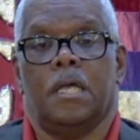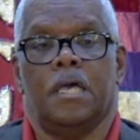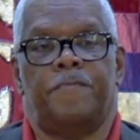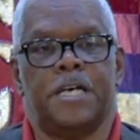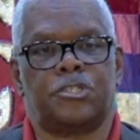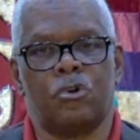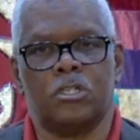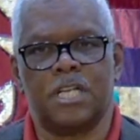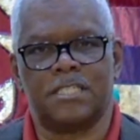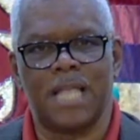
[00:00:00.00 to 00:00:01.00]
Israel
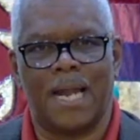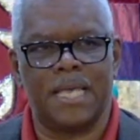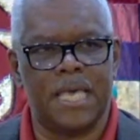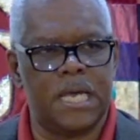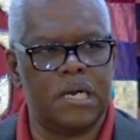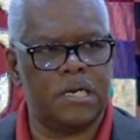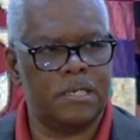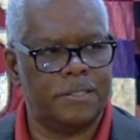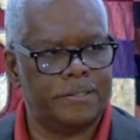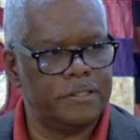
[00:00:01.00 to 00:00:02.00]
does not hear,
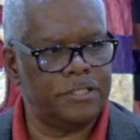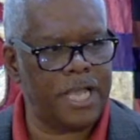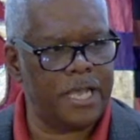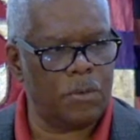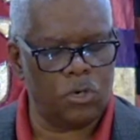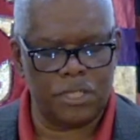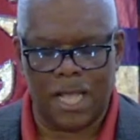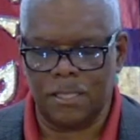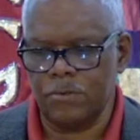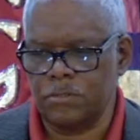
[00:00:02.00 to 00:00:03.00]
Jacob will
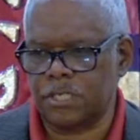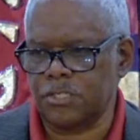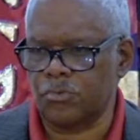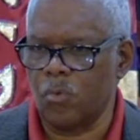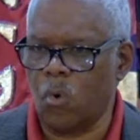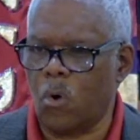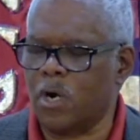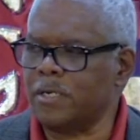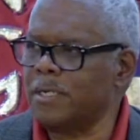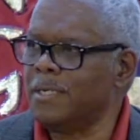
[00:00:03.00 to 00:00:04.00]
not lose his
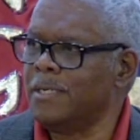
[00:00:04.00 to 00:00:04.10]
reward.